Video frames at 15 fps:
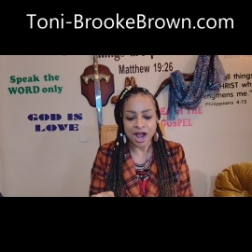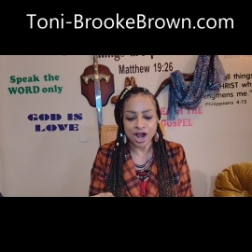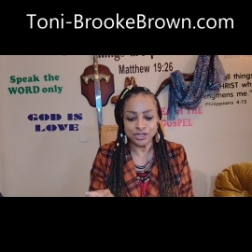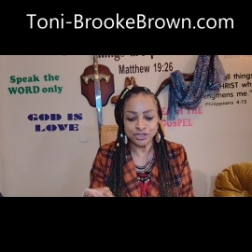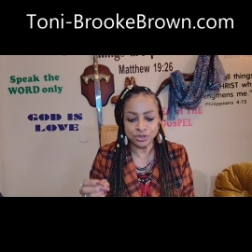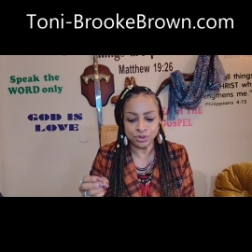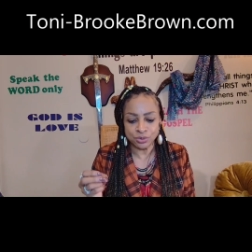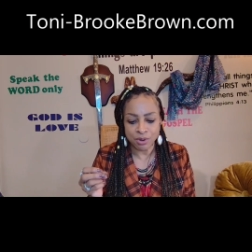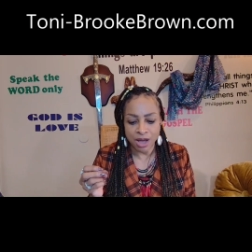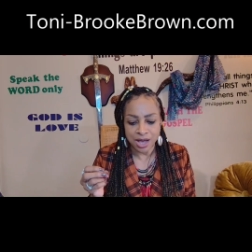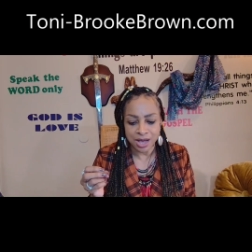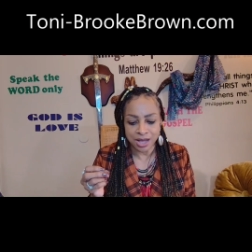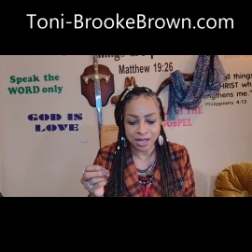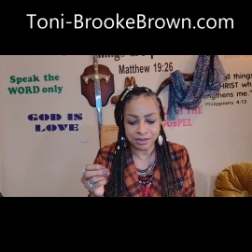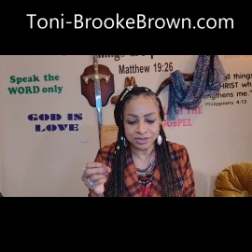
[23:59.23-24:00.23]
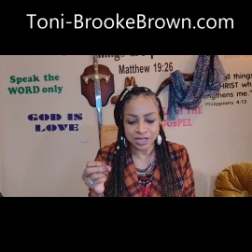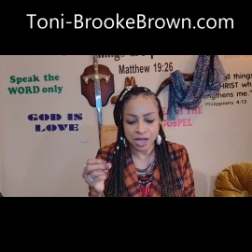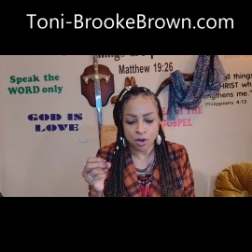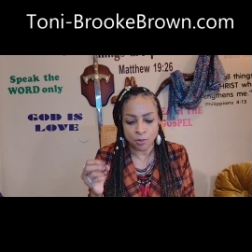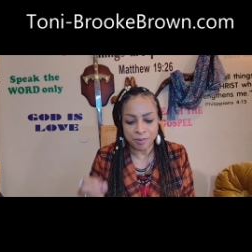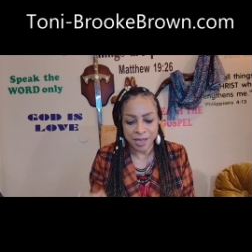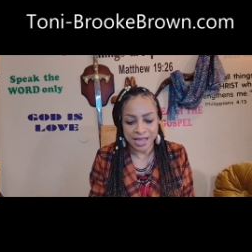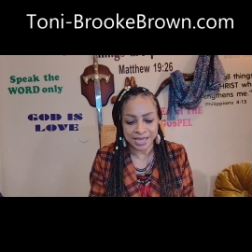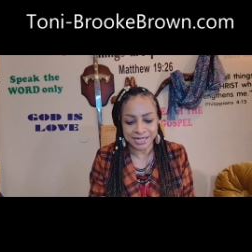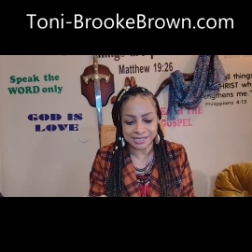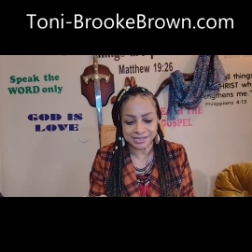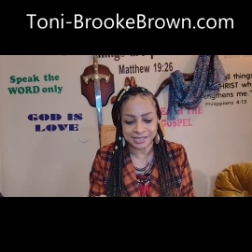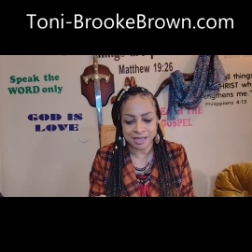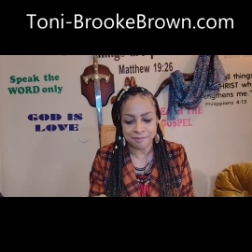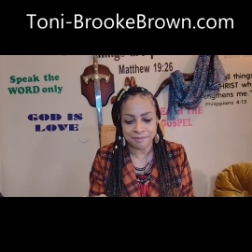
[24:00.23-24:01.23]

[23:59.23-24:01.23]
Are you obeying his